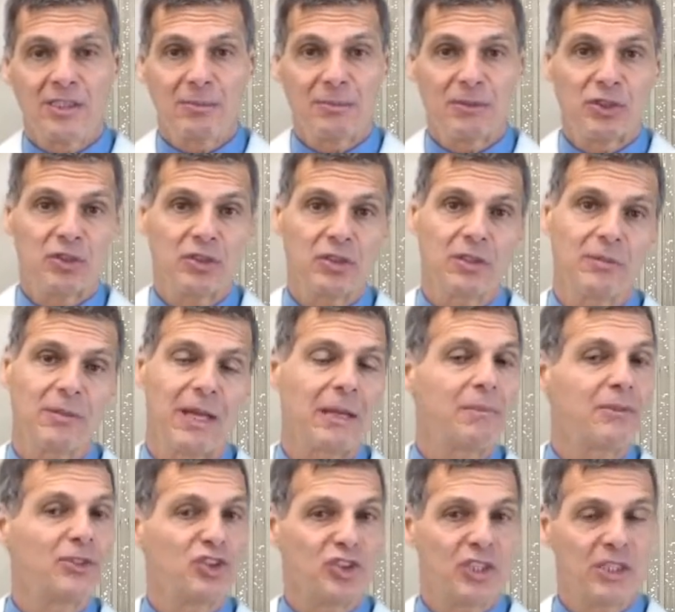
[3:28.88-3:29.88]
So be sure to
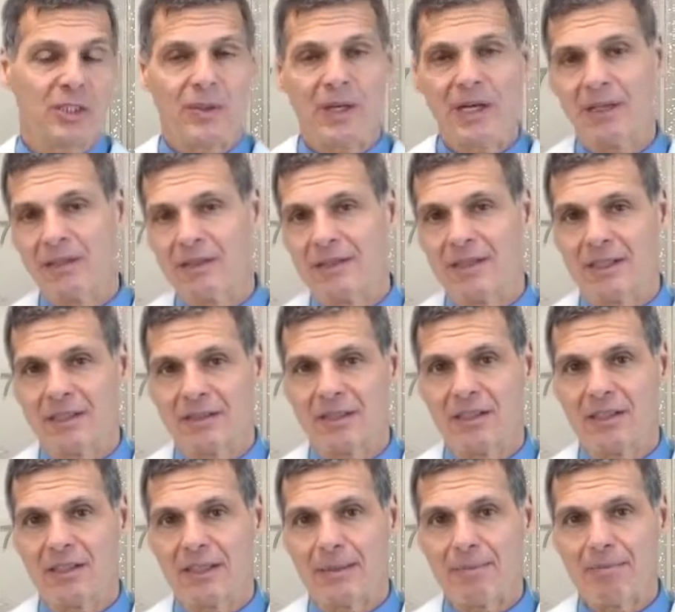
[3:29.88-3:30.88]
make
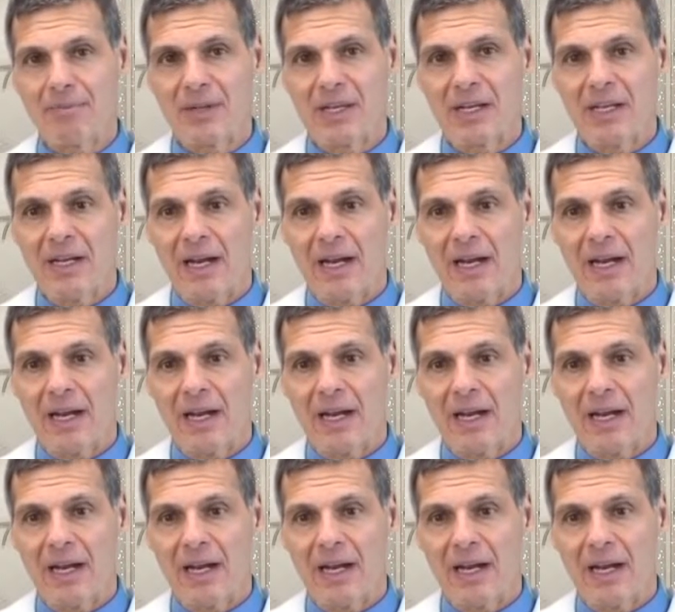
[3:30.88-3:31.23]
meschinohealth.com